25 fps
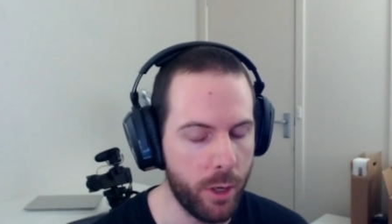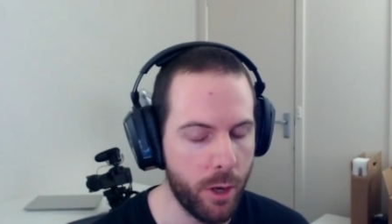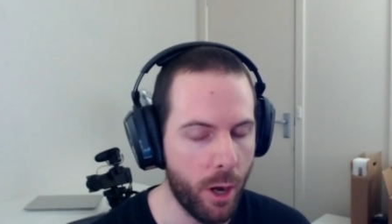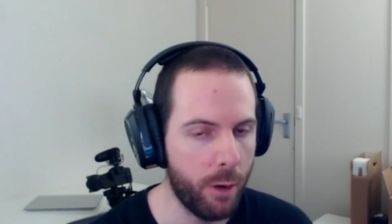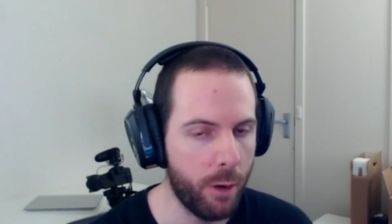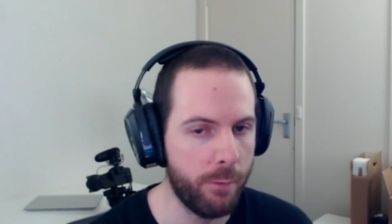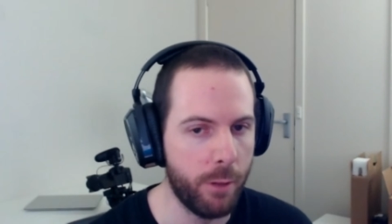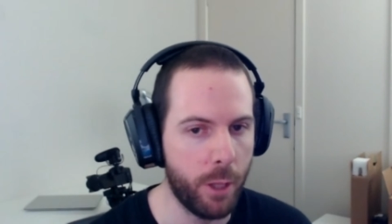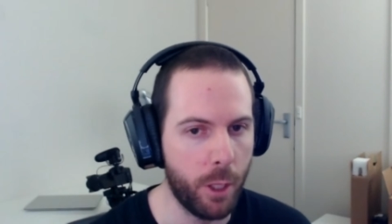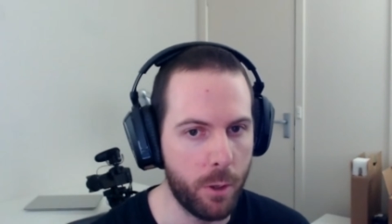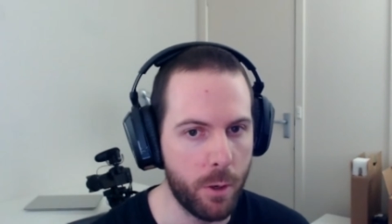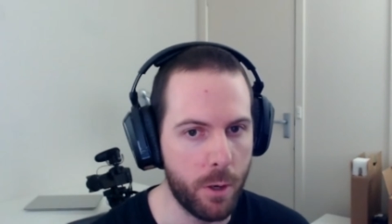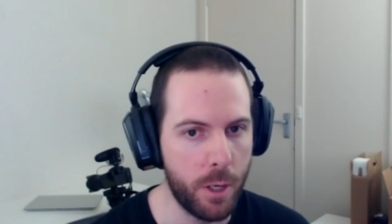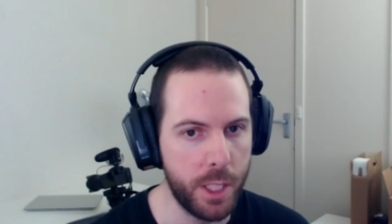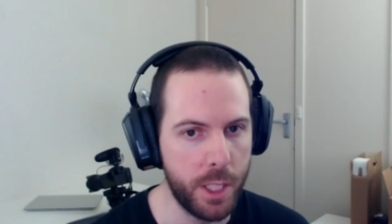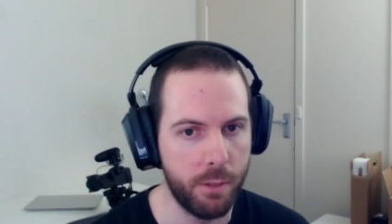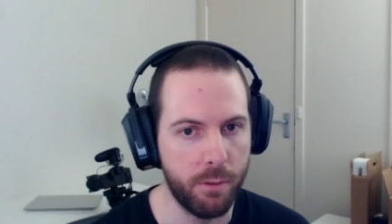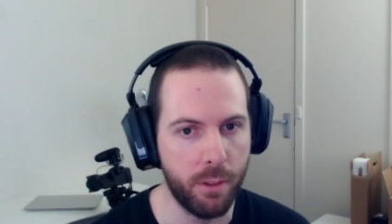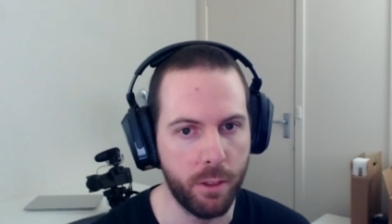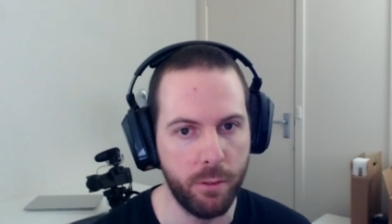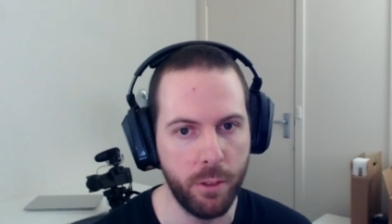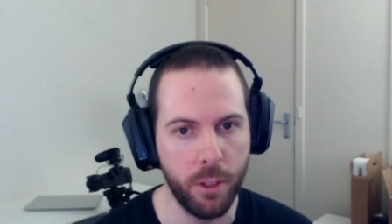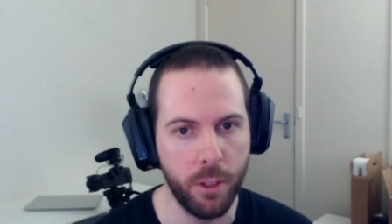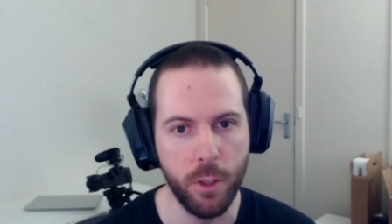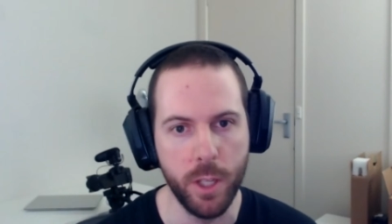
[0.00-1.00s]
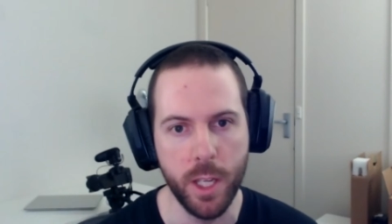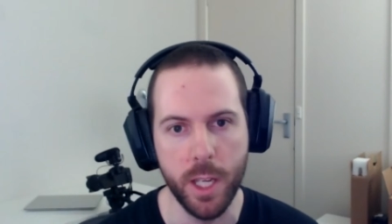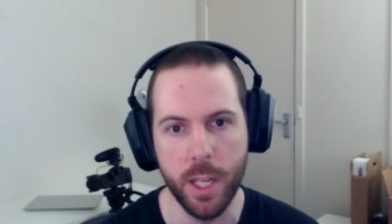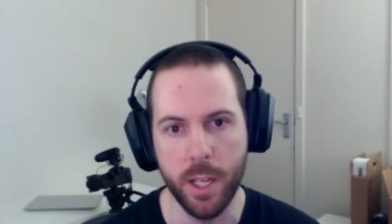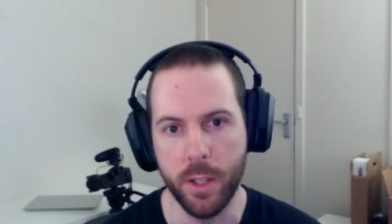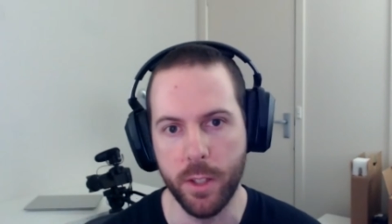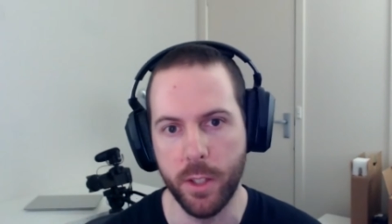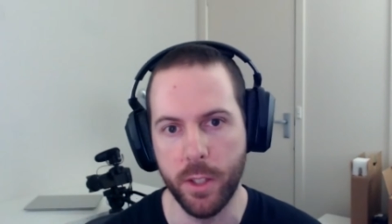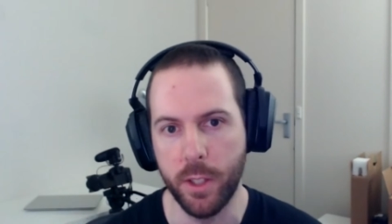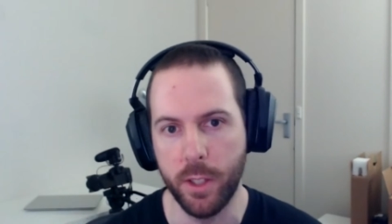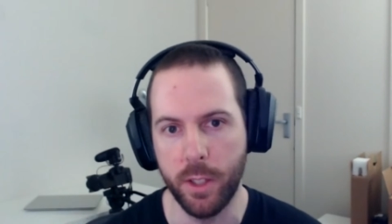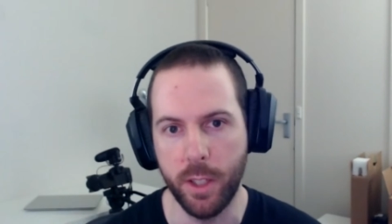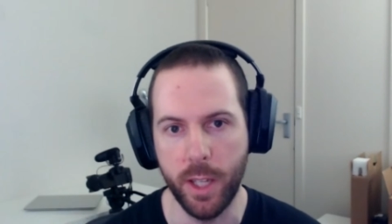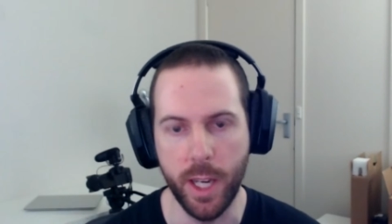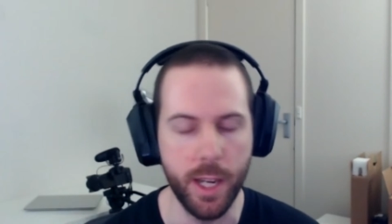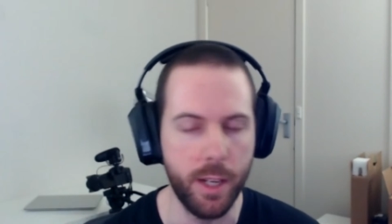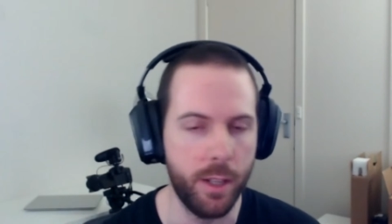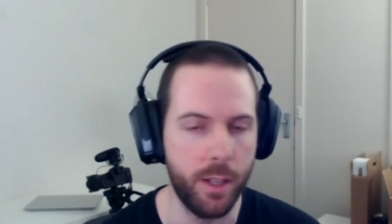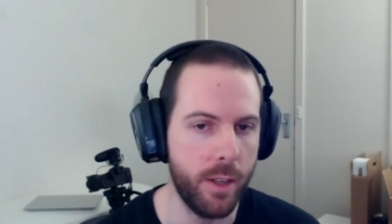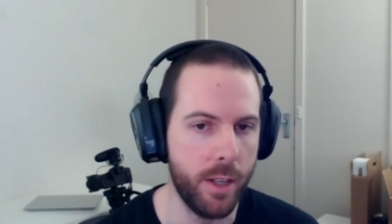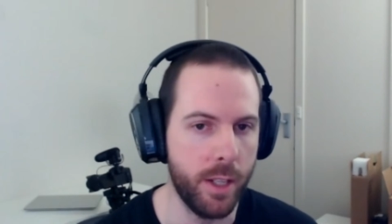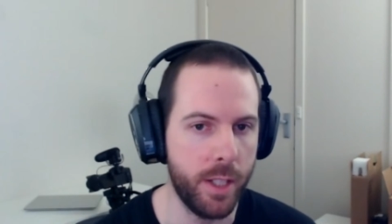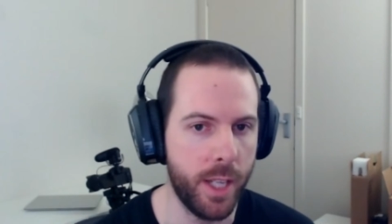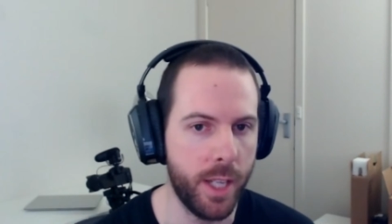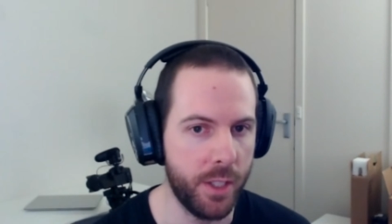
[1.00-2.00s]
over the course of a few years,
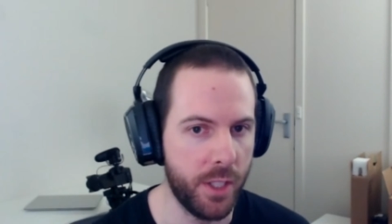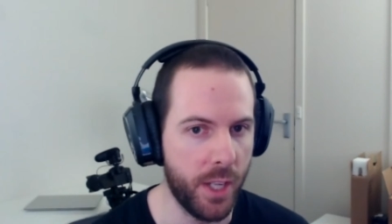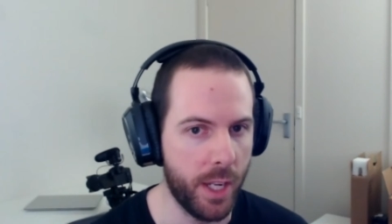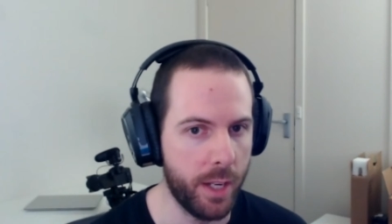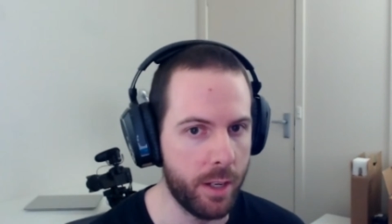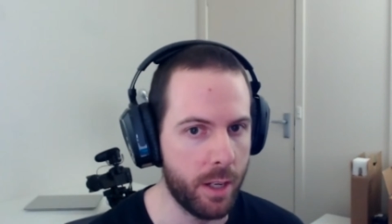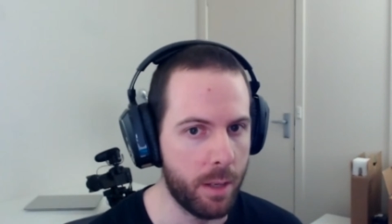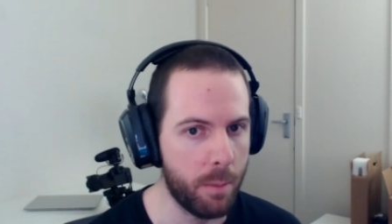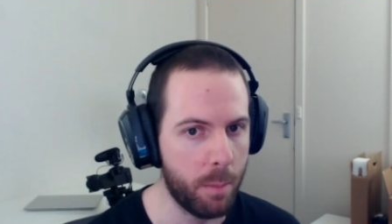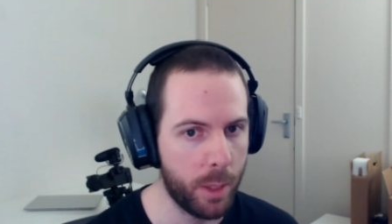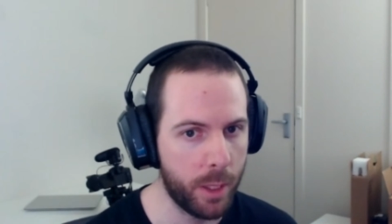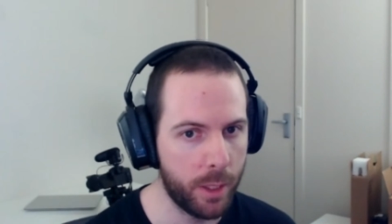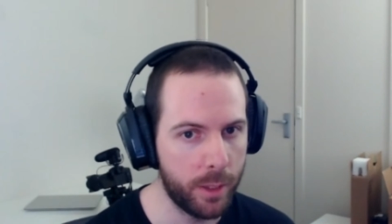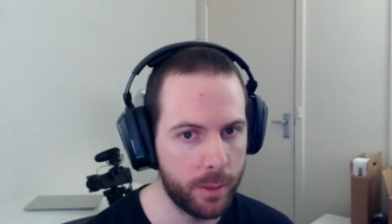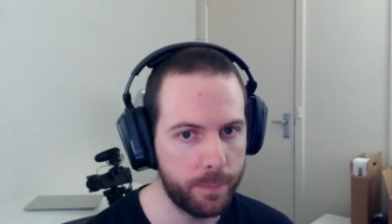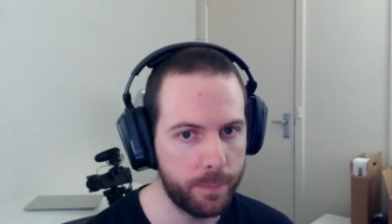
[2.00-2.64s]
yeah, it does add up.